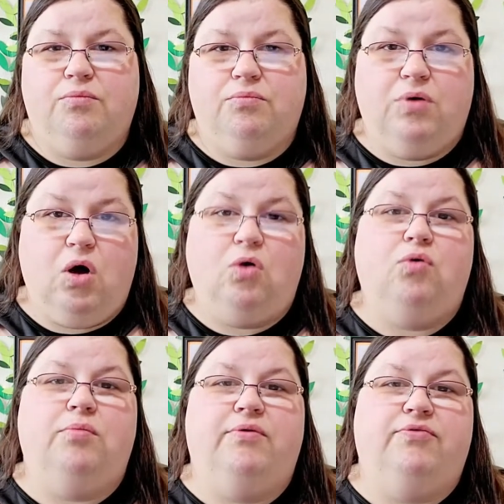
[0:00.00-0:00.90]

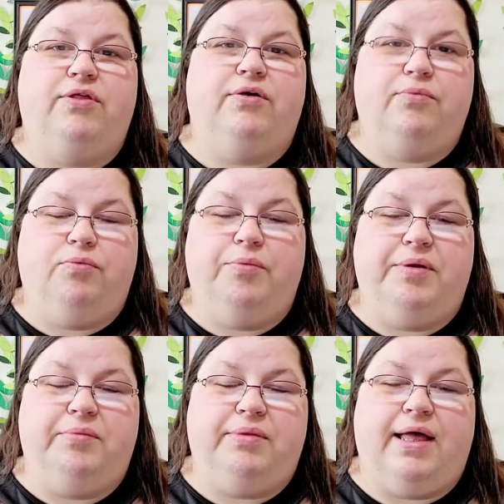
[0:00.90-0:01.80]
home of the woman
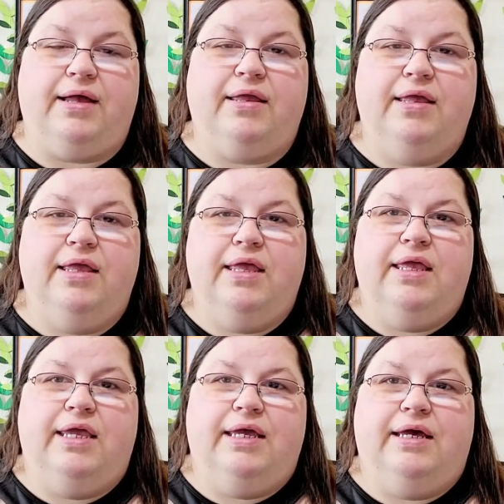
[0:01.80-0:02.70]
in black
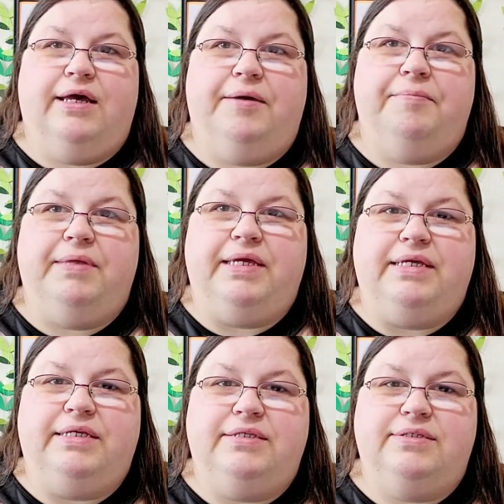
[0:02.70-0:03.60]
um,
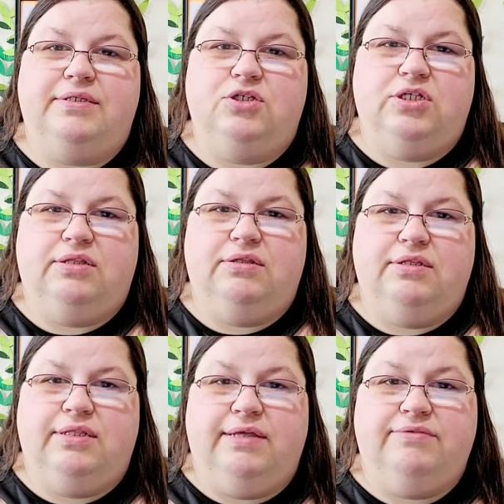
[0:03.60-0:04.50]
is she
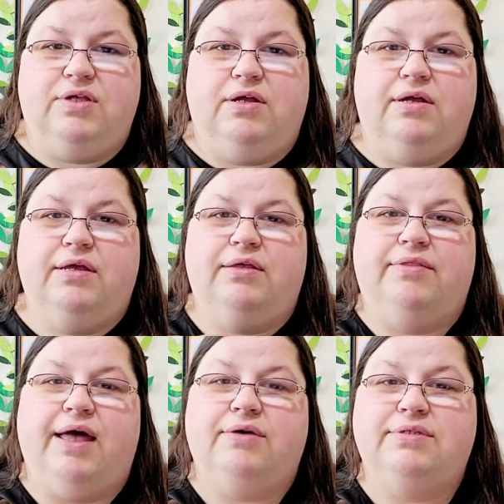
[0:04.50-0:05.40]
lives on uh,
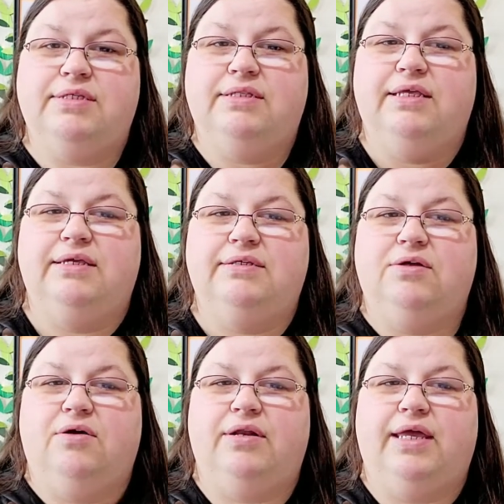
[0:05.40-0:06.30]
the house is
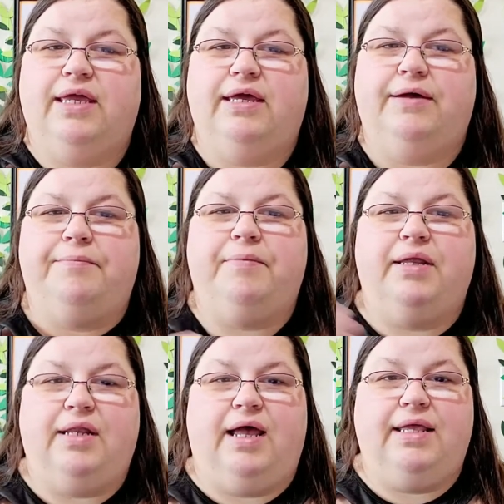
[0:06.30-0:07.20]
on a um,
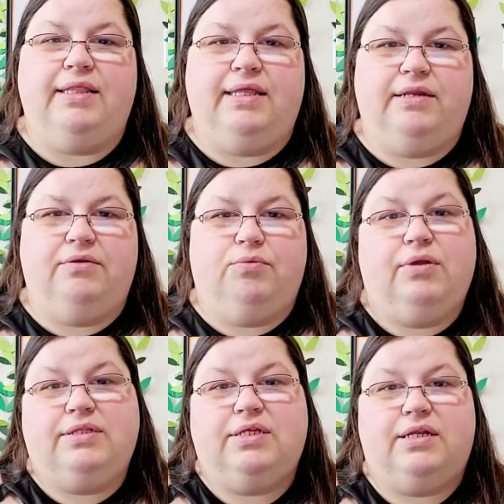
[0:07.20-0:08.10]
an island.
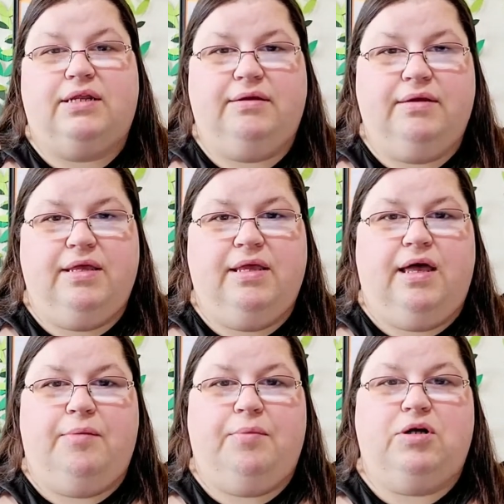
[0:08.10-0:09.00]
Well, it's on a,
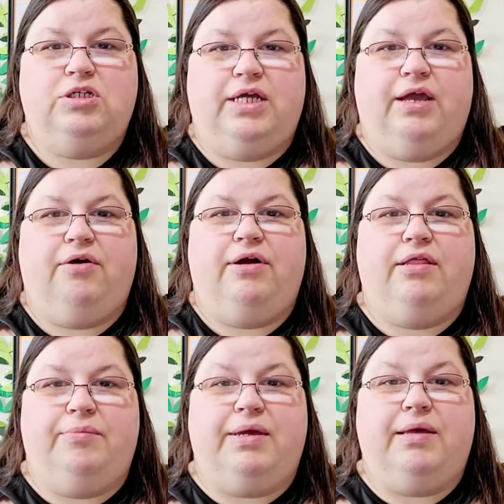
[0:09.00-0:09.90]
a marshy area
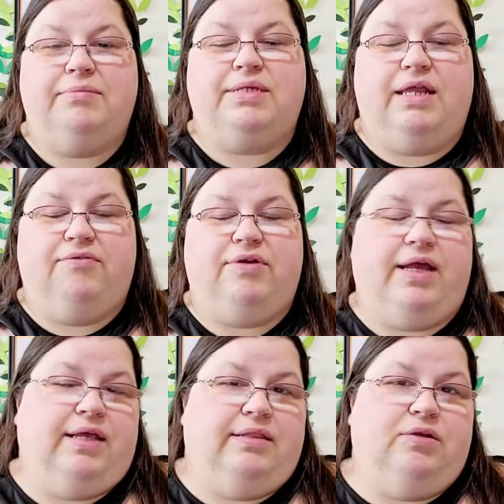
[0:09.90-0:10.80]
that becomes kind of an
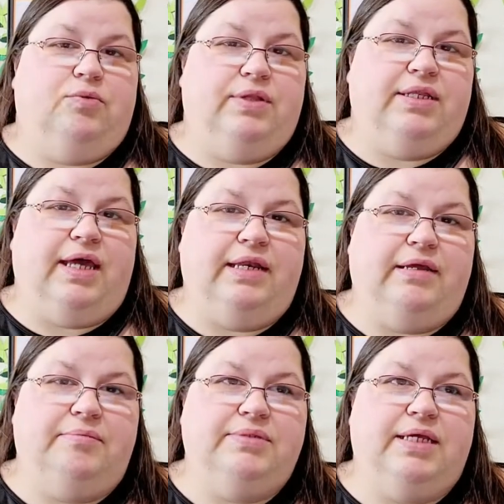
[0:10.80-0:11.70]
island when tide
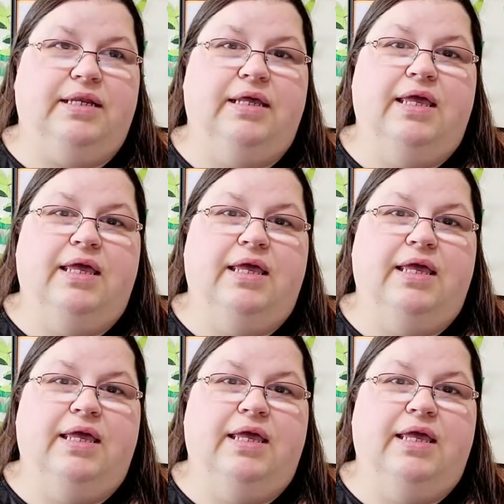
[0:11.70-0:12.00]
comes in,